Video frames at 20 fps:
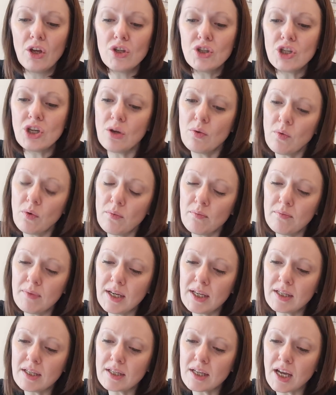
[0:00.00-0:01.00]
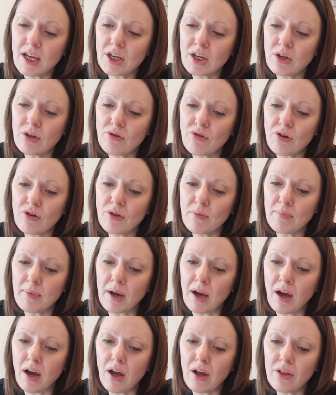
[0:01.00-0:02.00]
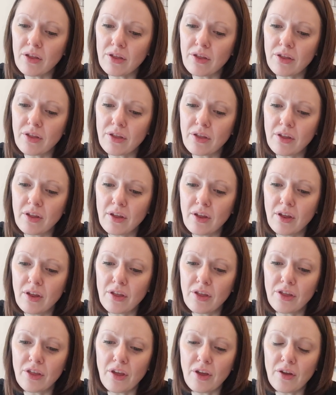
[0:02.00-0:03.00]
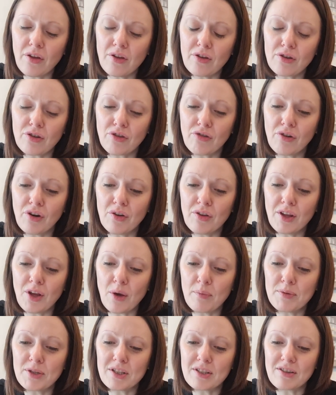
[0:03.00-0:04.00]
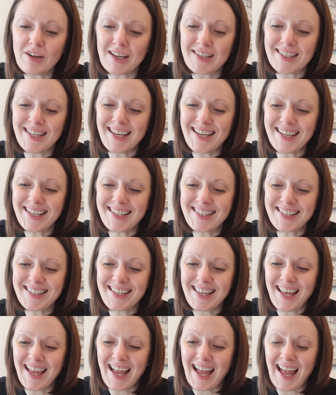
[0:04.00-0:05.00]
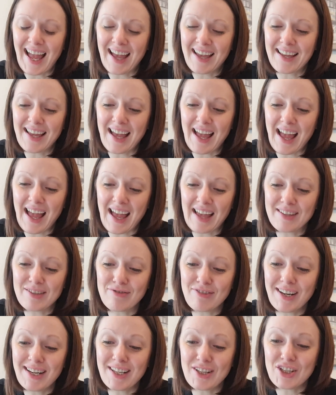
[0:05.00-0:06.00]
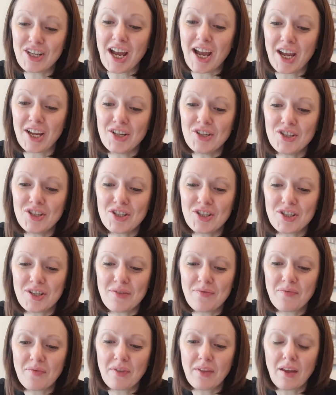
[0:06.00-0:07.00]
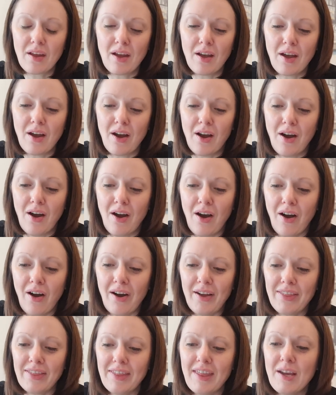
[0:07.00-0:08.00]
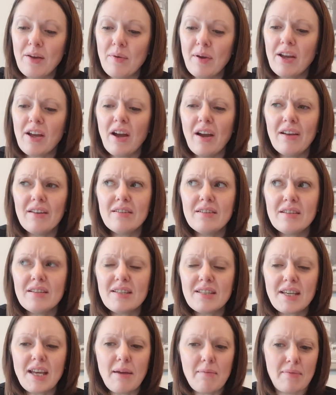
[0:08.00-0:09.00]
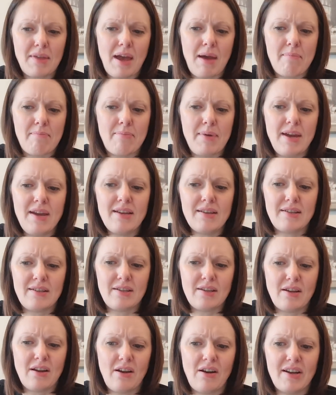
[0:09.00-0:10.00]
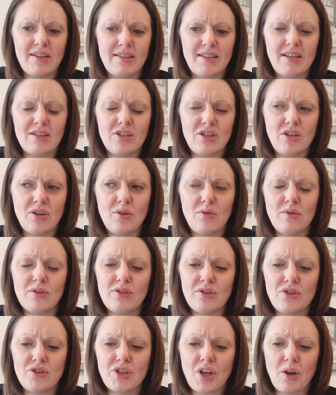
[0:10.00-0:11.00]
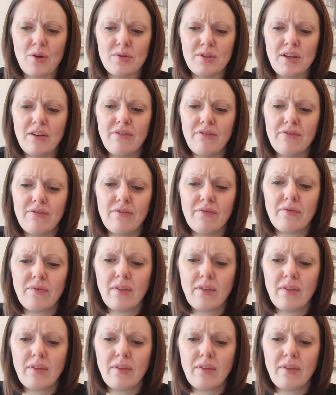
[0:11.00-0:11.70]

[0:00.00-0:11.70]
Do you want me to take you through the birth, the, through the obstetrics? Ha, has really changed. I think we're going to skip that bit, I said to St. Joseph.